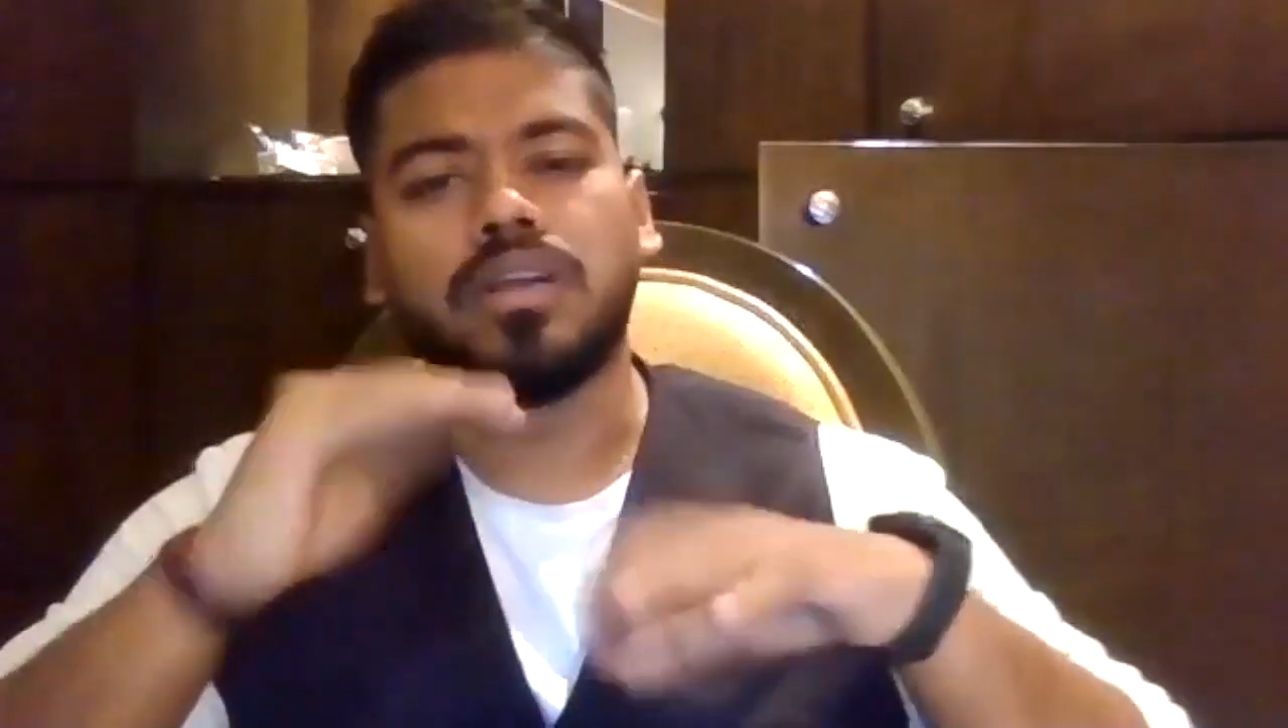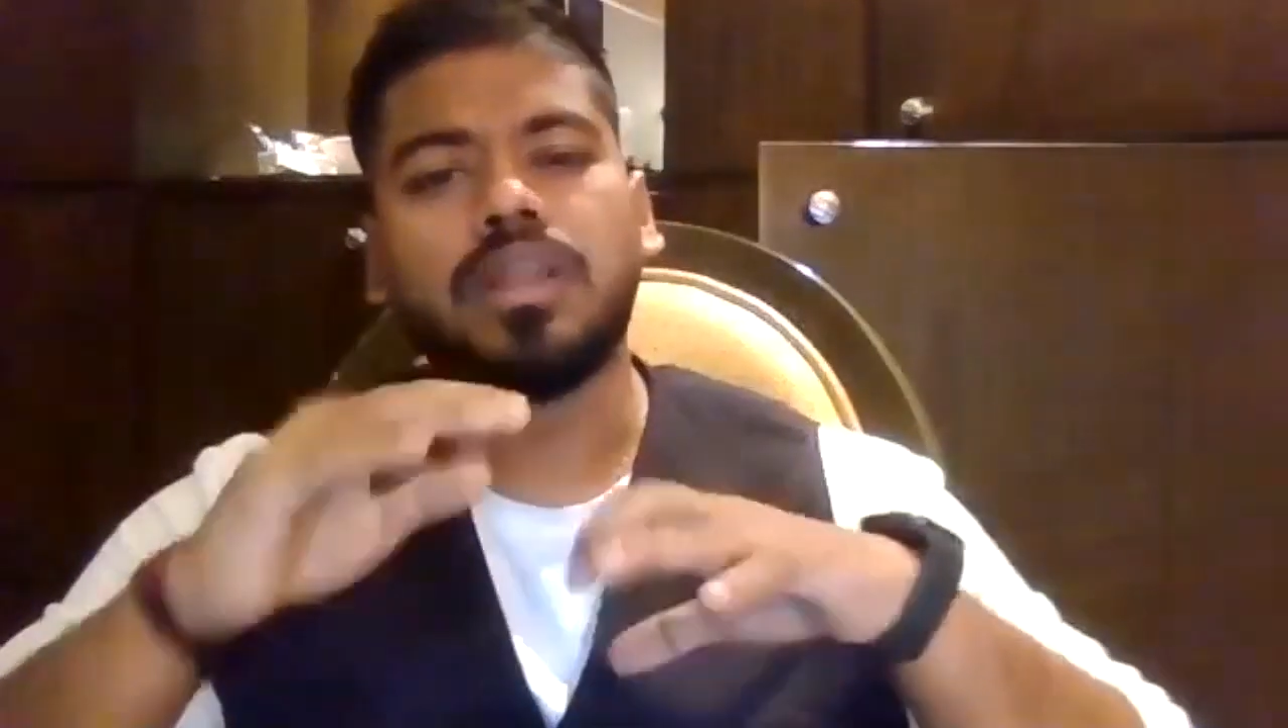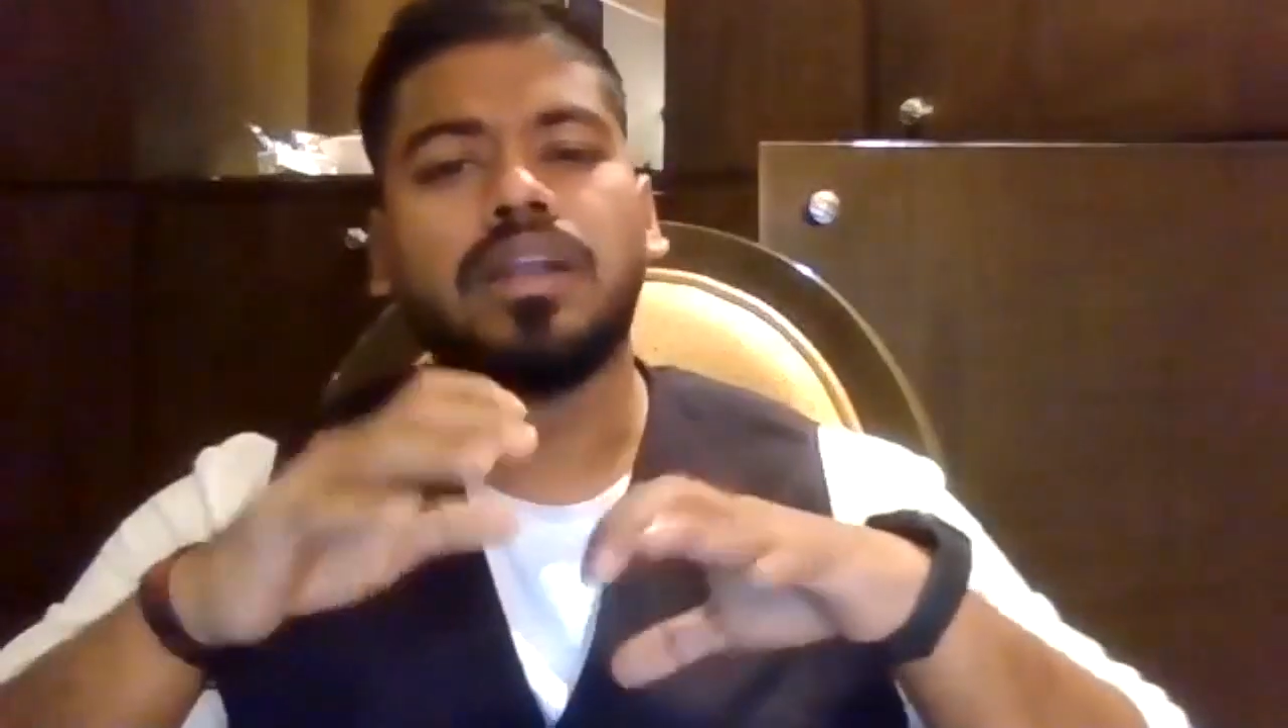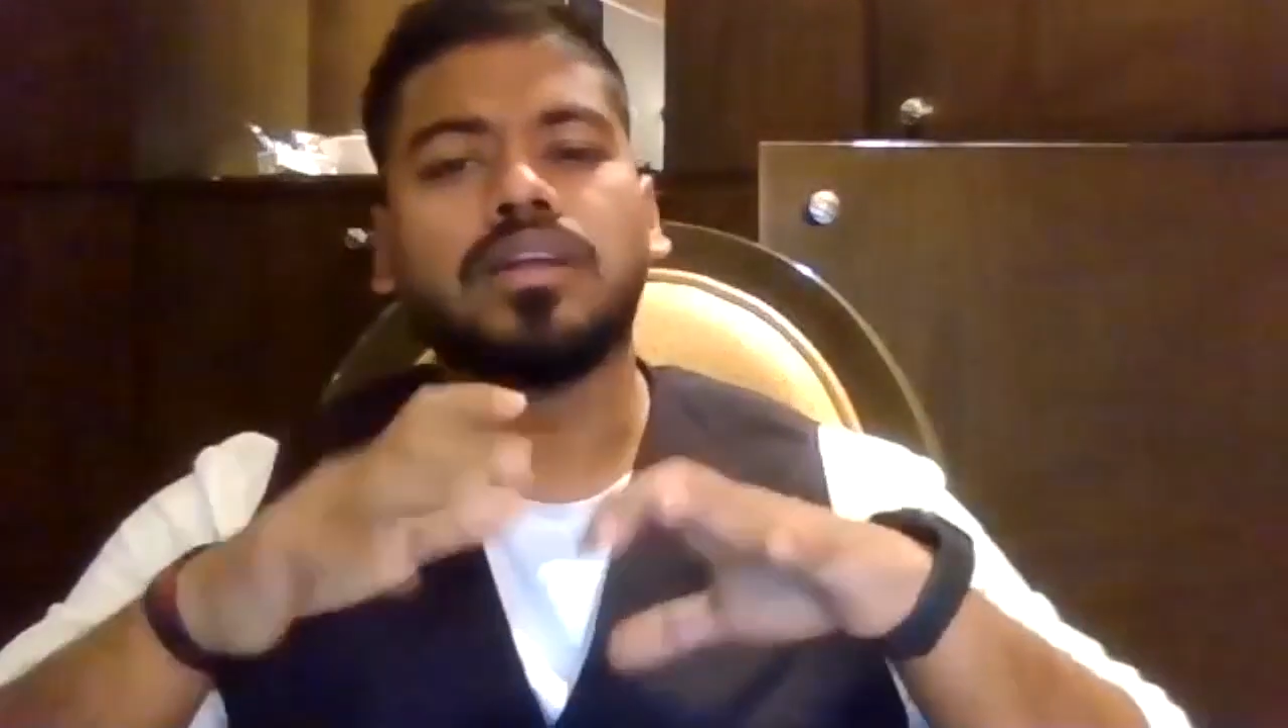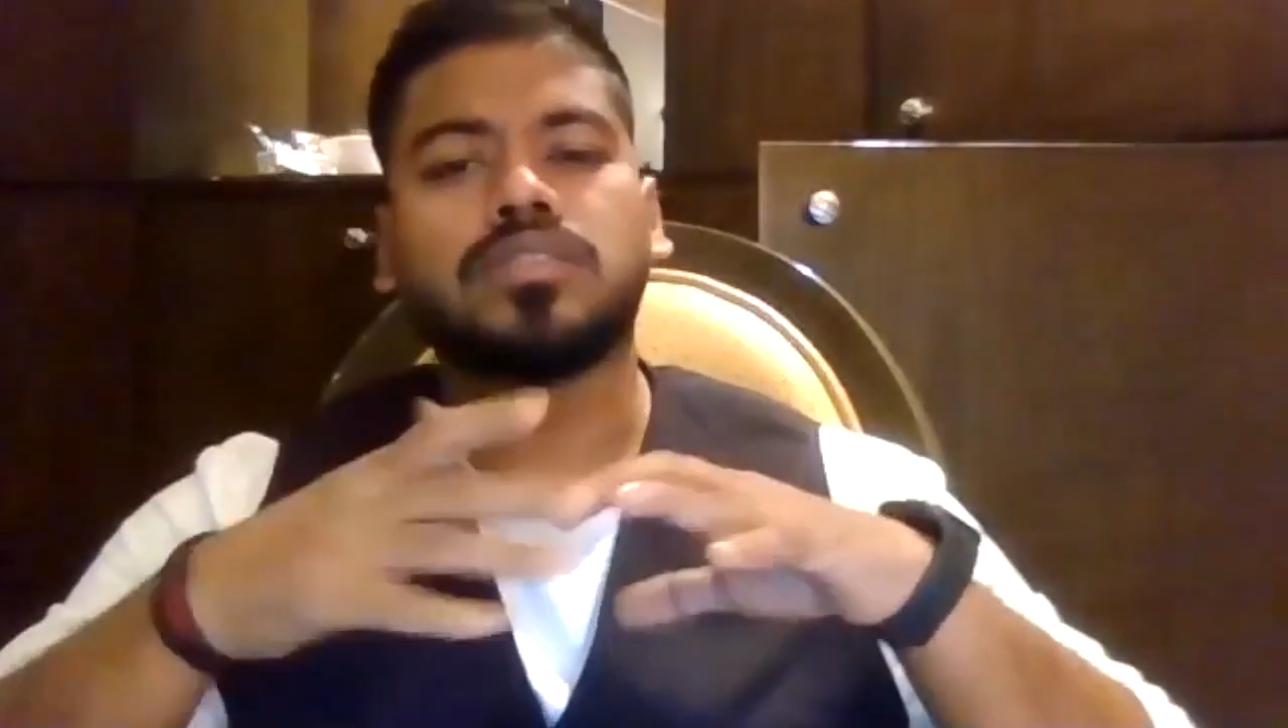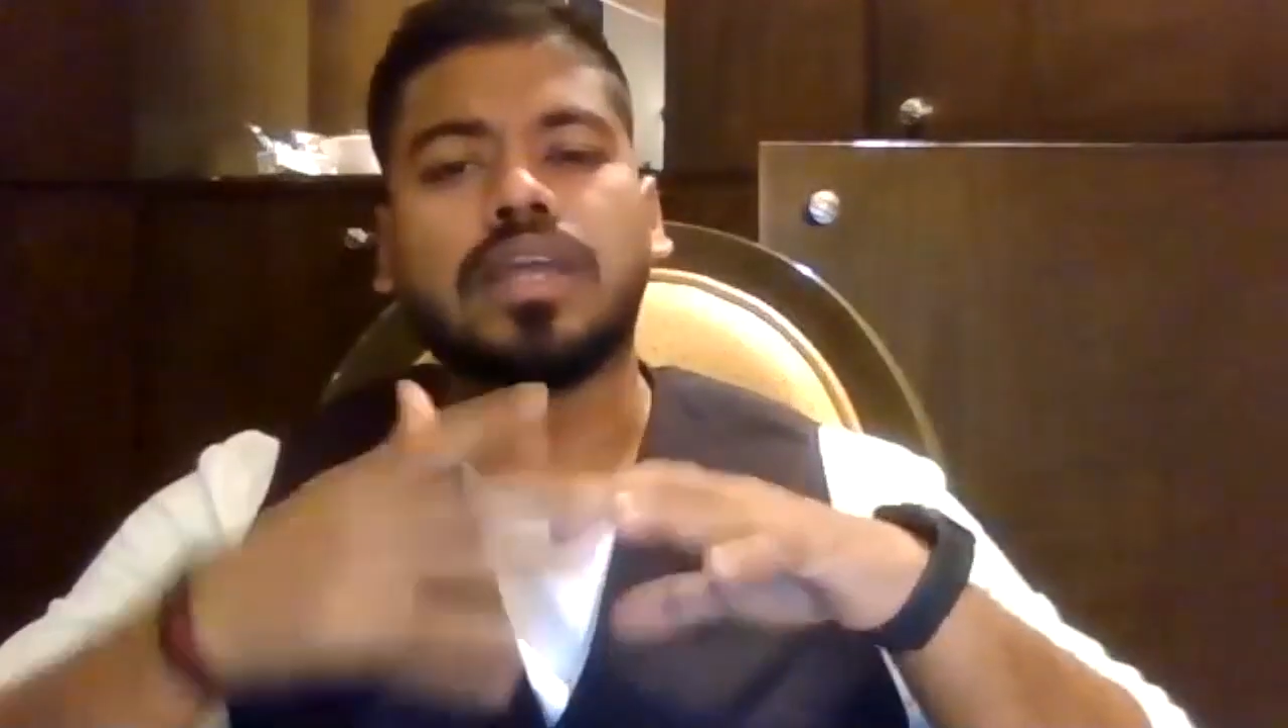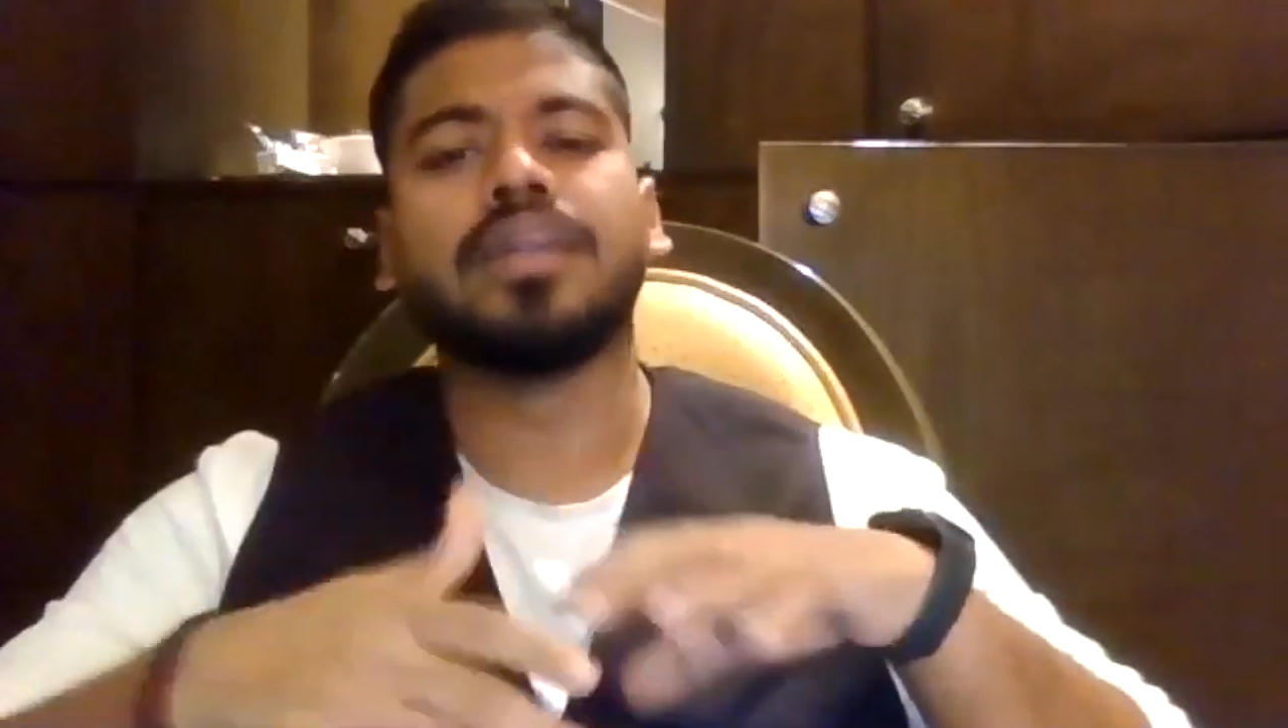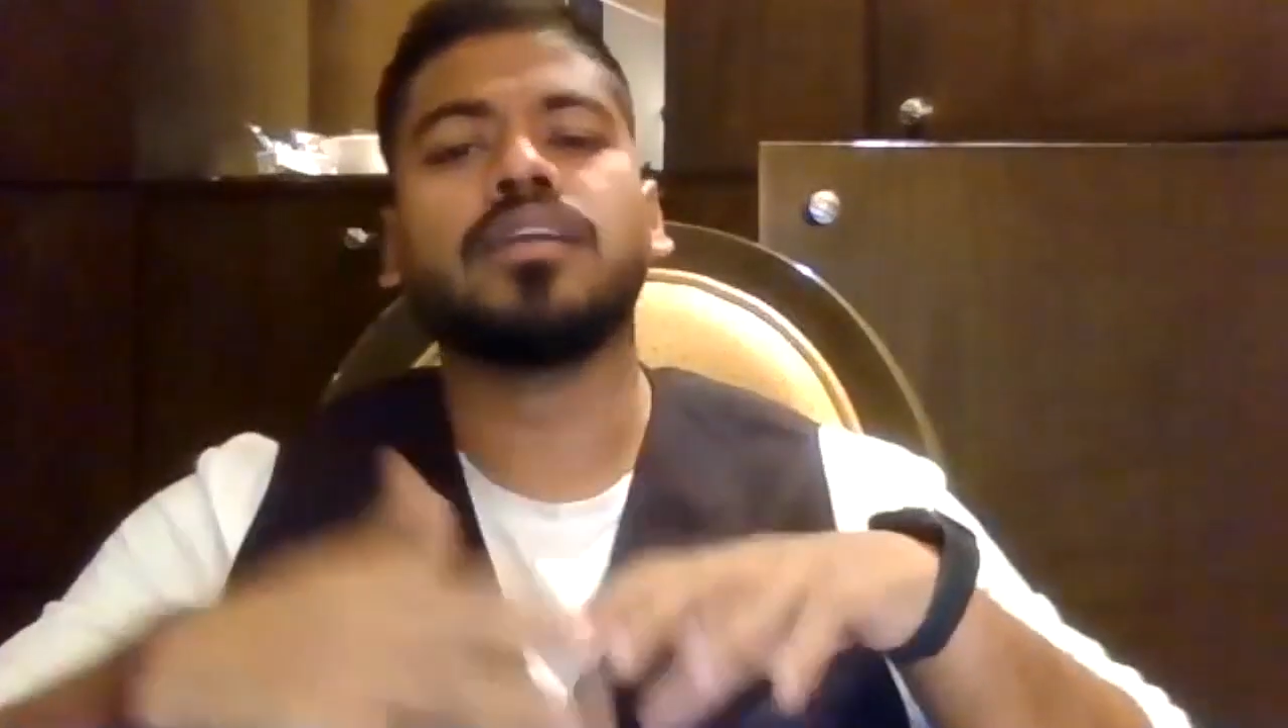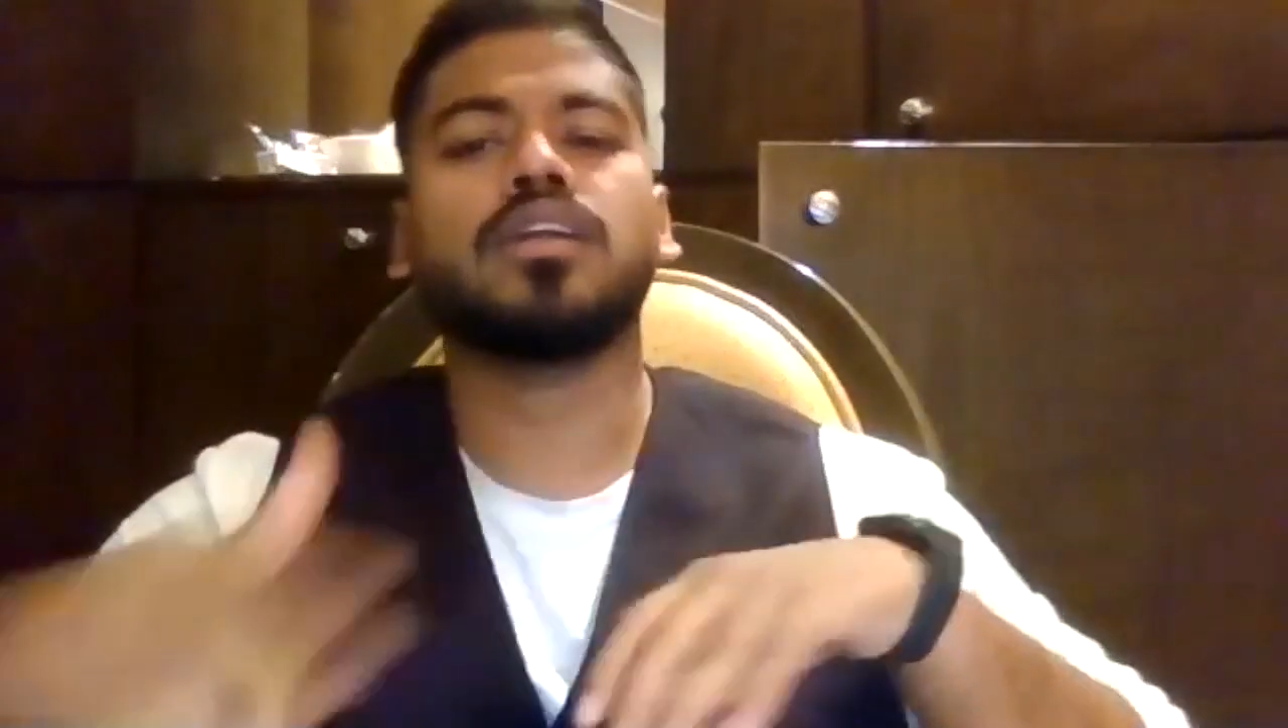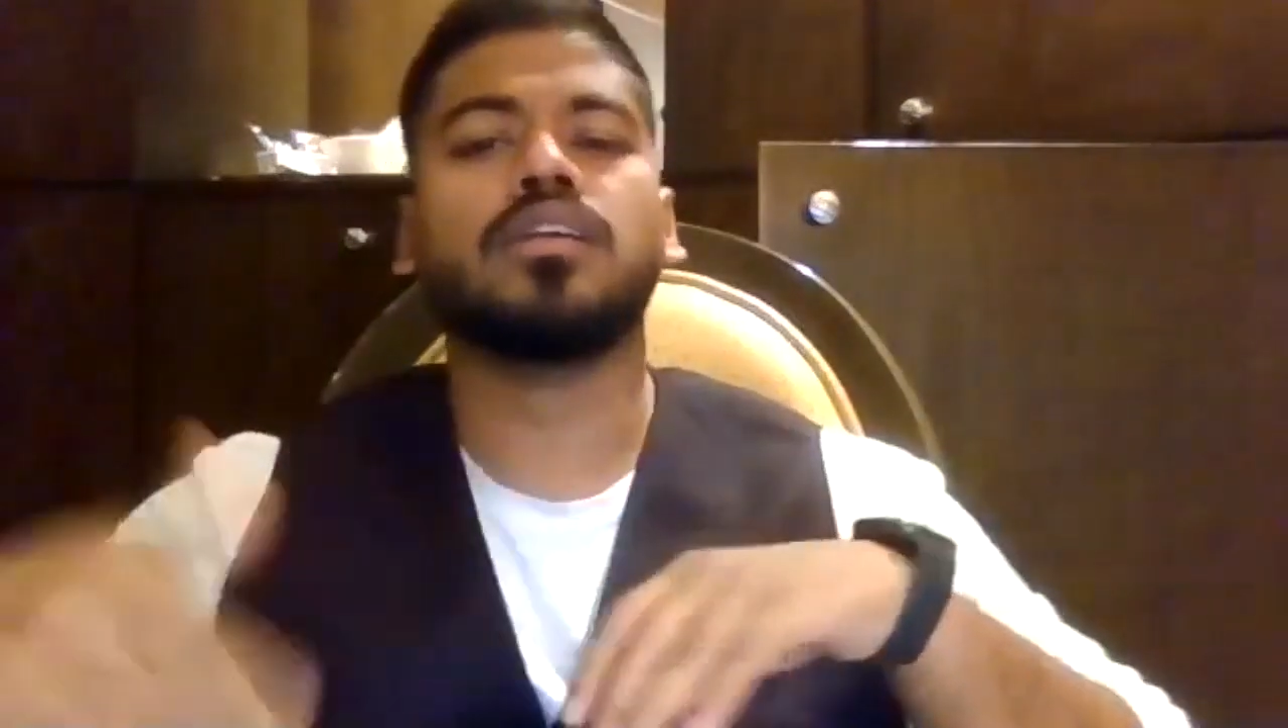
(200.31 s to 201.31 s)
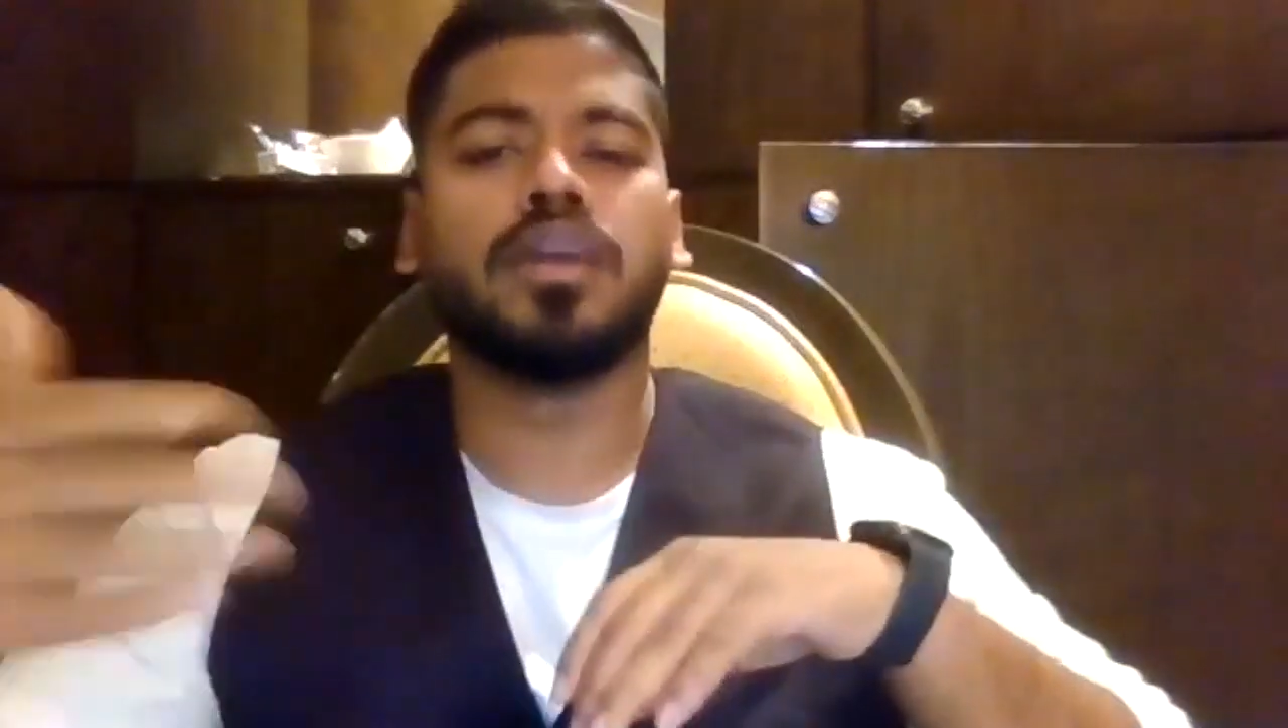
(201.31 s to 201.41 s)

create a secondary